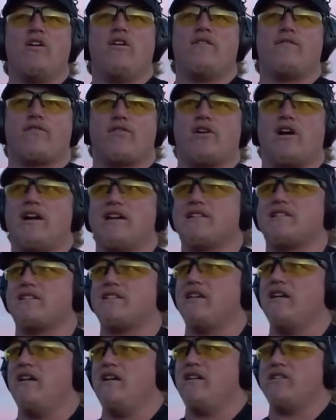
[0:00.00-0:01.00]
for us
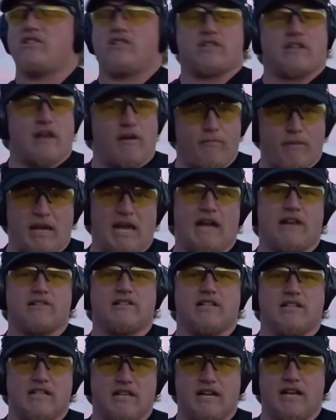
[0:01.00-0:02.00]
just coming out
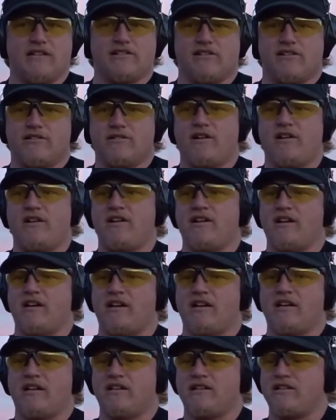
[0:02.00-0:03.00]
to the desert
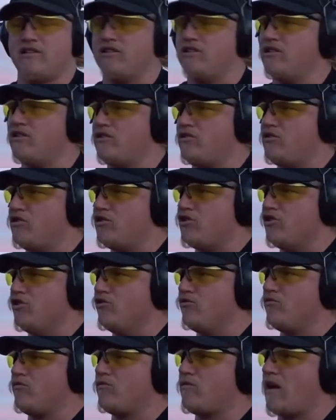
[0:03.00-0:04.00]
uh, to, to
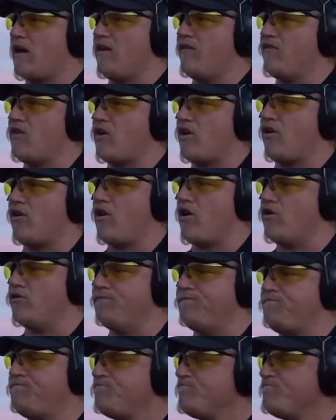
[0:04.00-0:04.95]
shoot kind of on our own.